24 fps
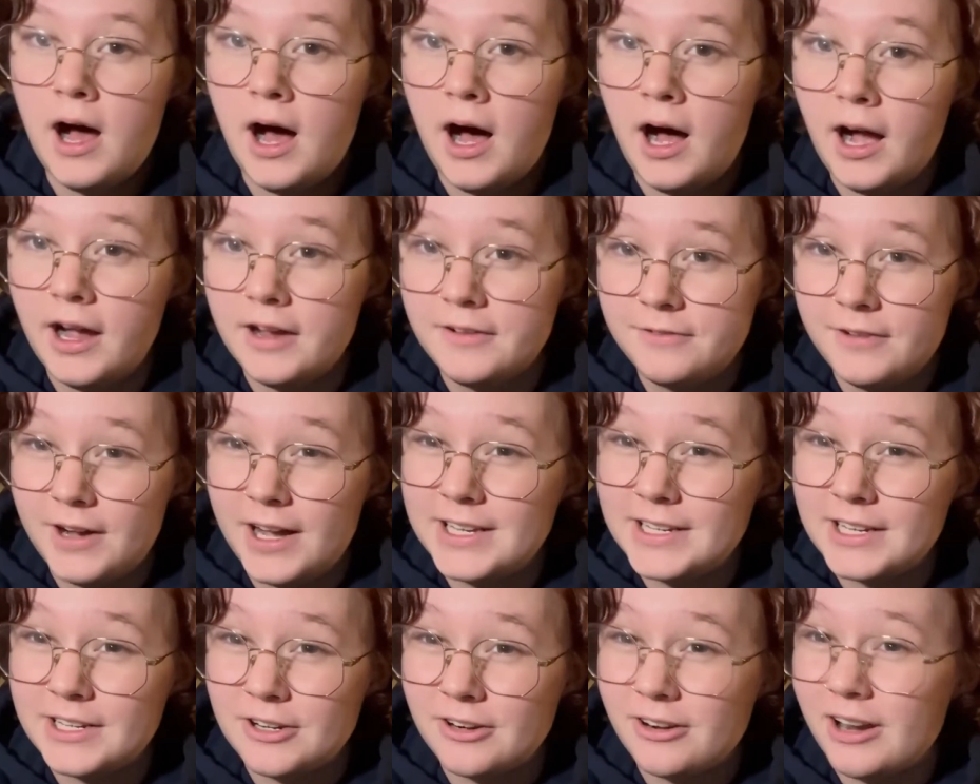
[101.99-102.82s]
I
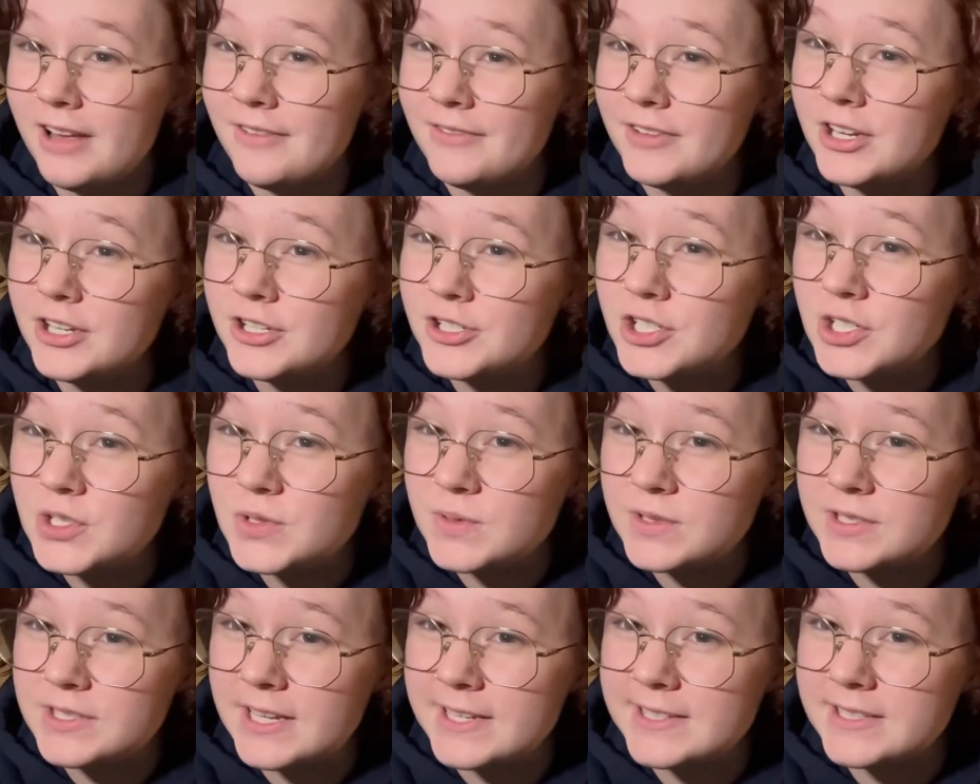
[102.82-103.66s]
find I don't have issues
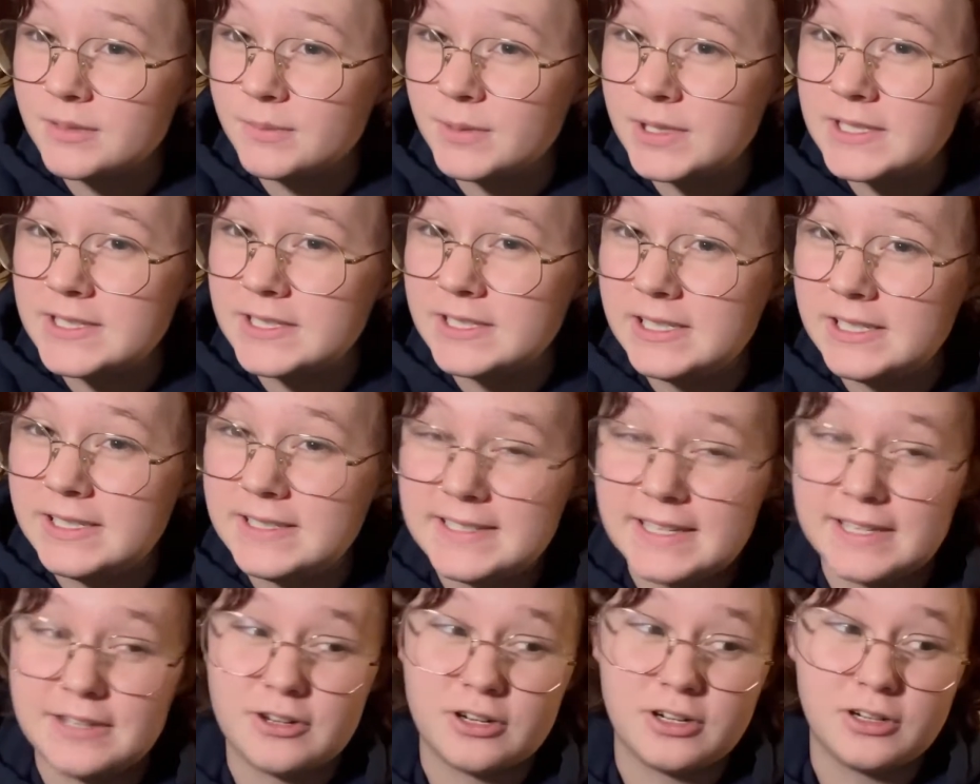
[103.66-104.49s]
with sesame seeds,
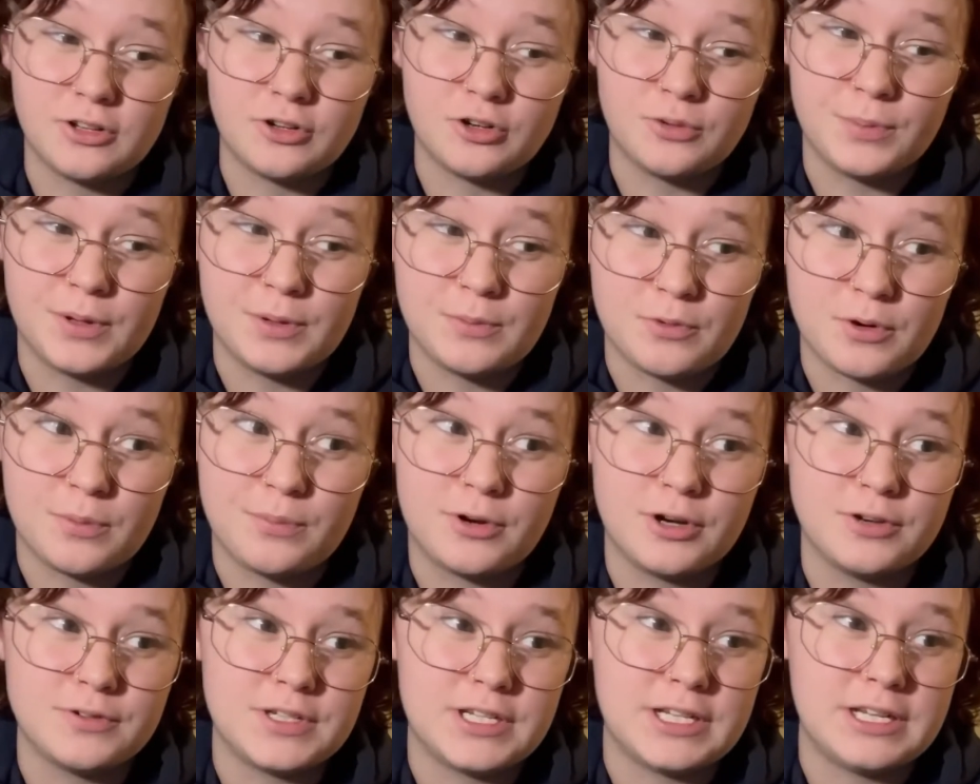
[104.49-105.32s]
and they're a little bit more
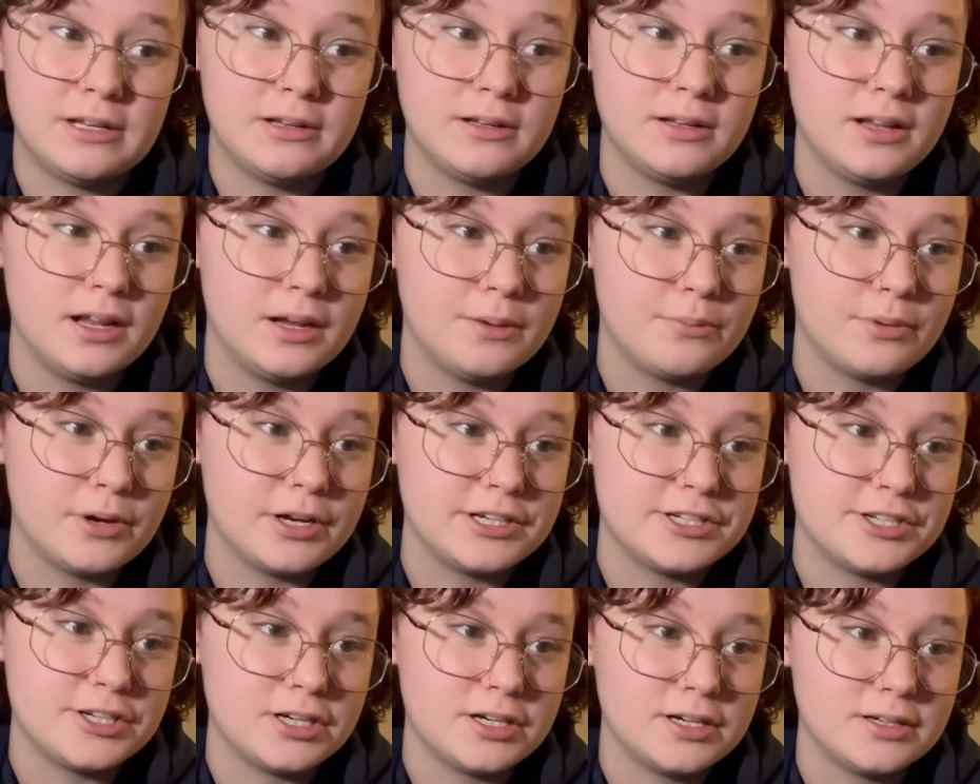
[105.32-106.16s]
protein, I'm pretty
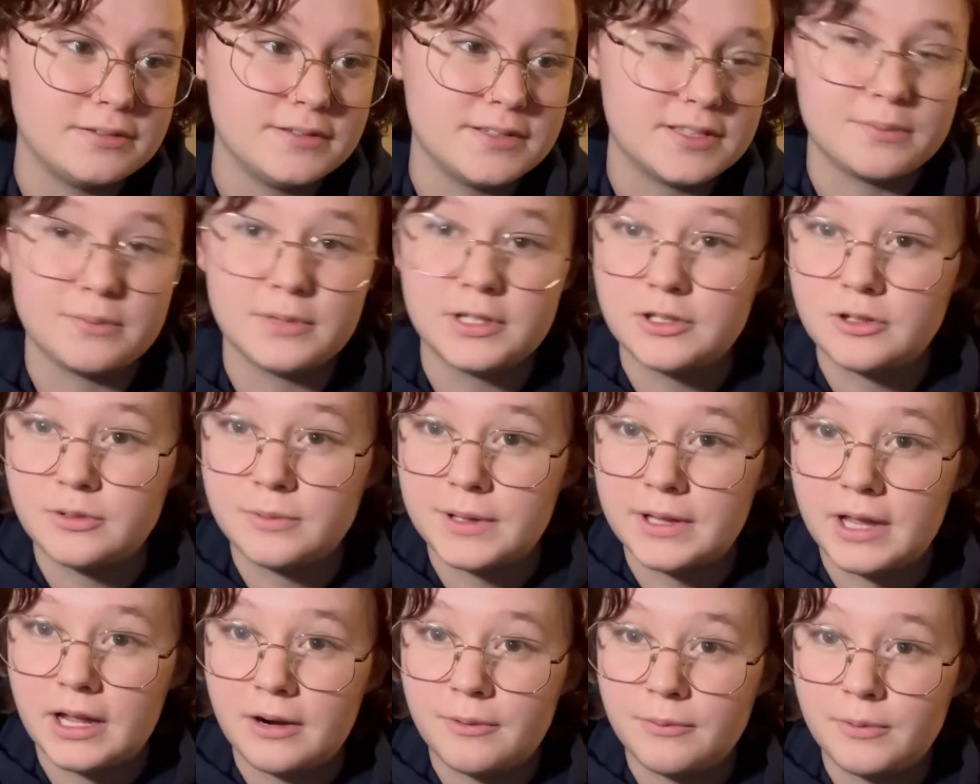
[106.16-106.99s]
sure. Somebody told
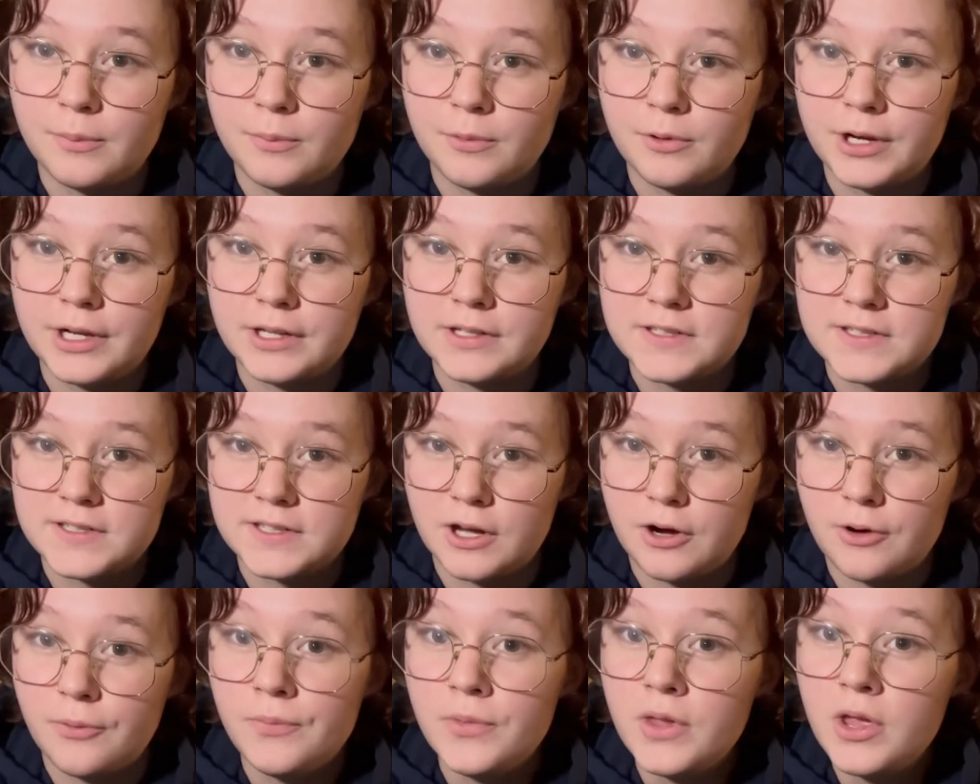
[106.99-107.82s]
me that at one point,
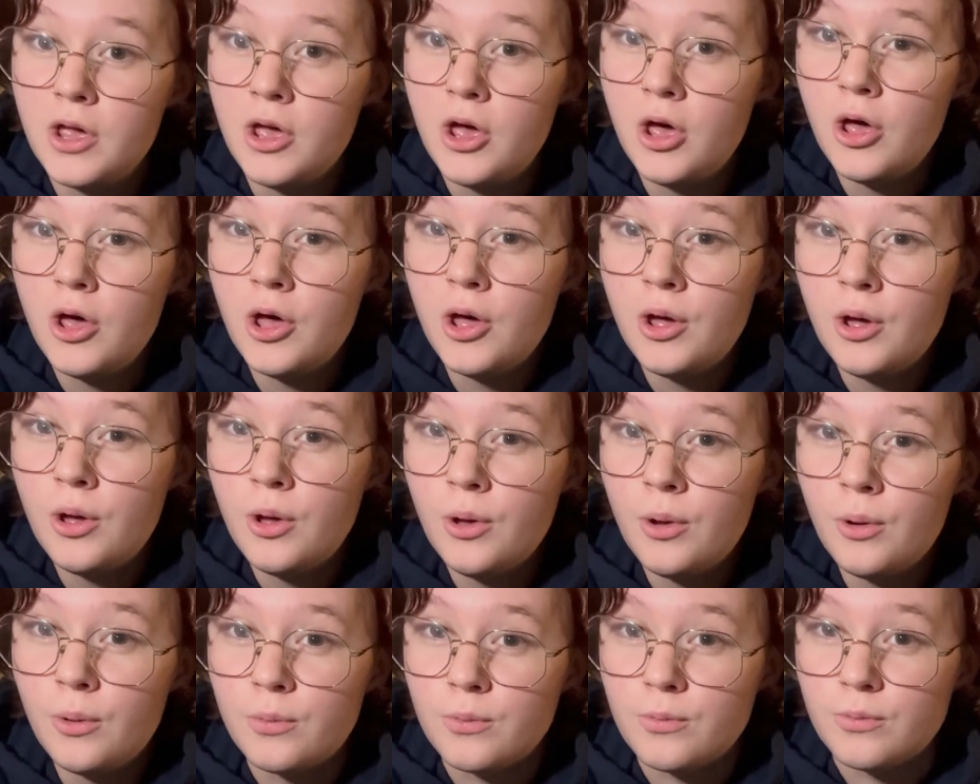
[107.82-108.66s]
so
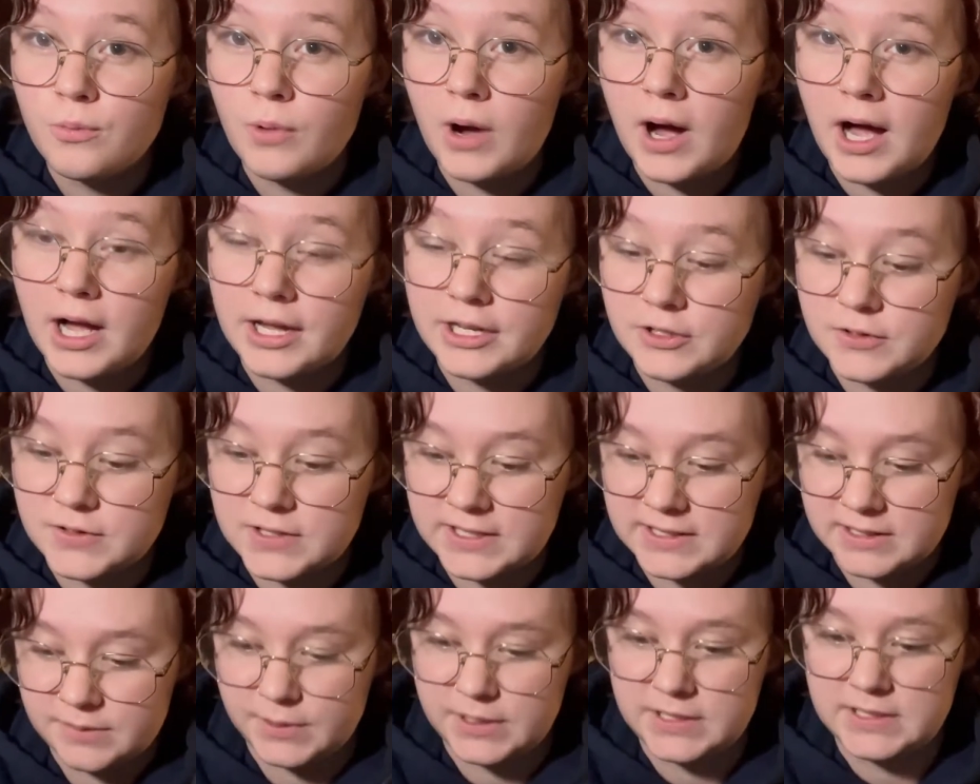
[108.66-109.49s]
I use
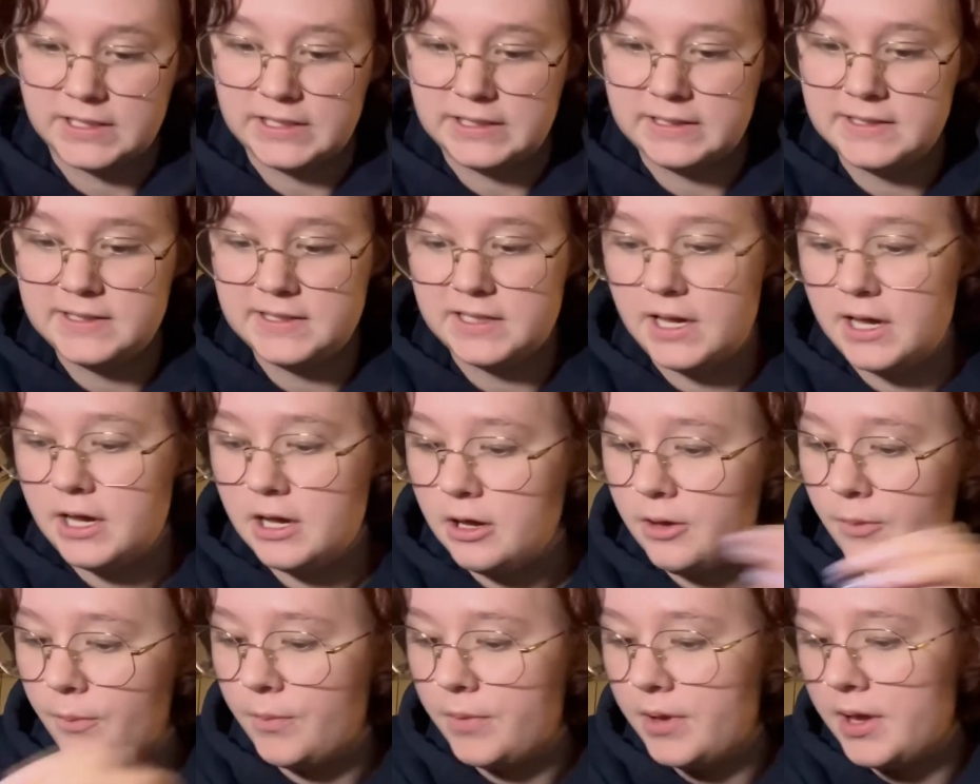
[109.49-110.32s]
sesame seeds.
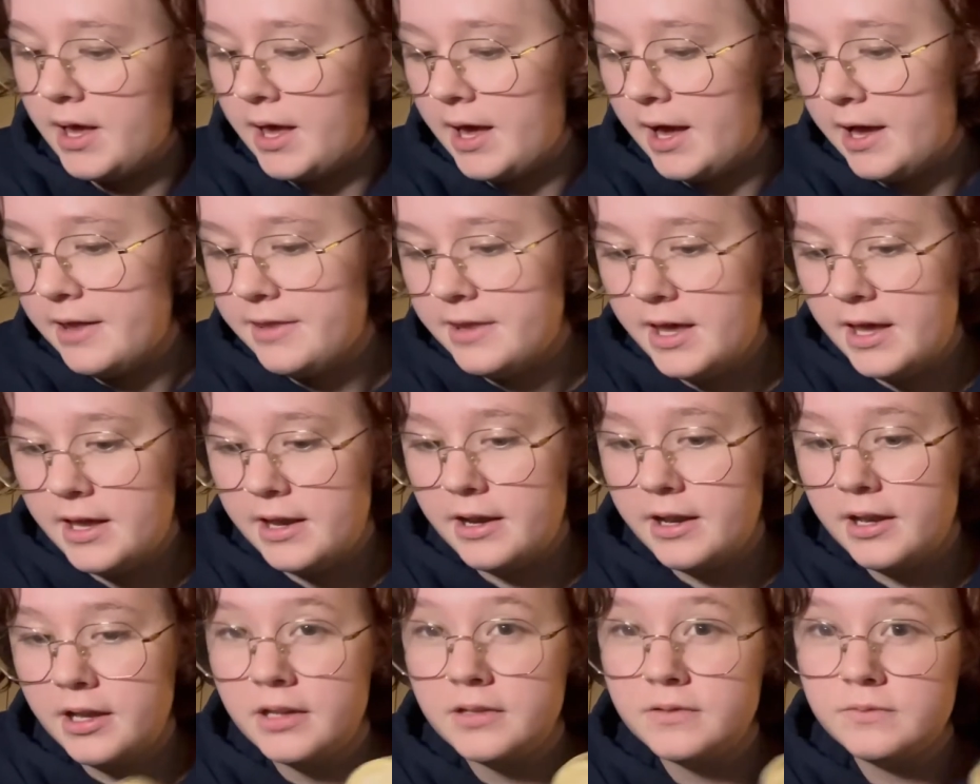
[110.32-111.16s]
And
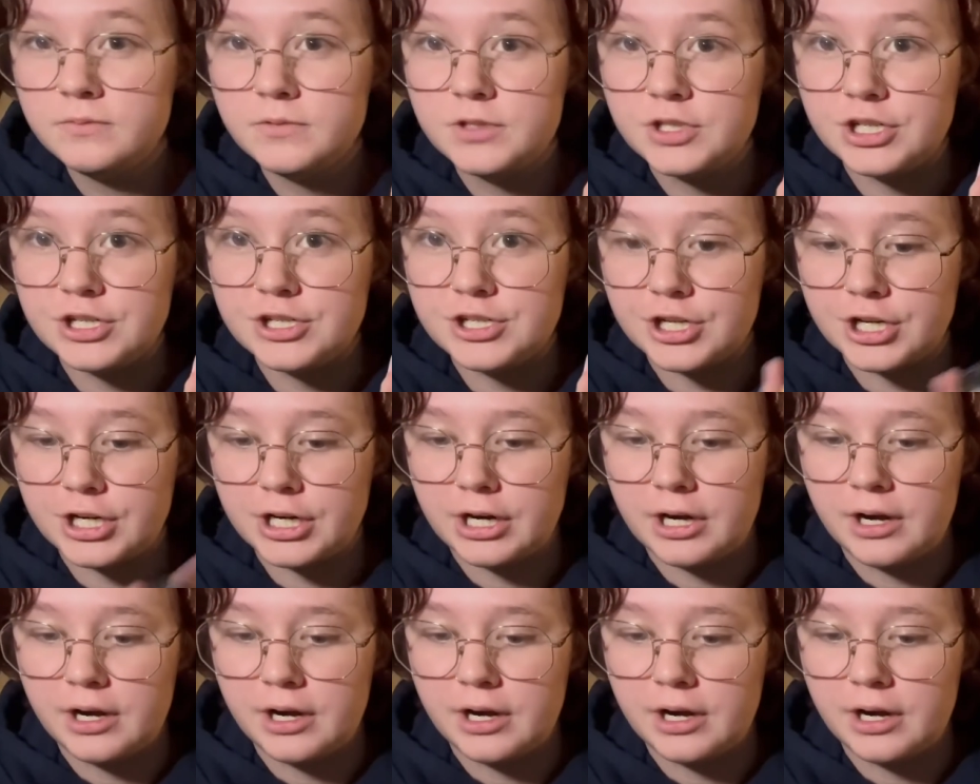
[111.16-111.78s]
then ginger,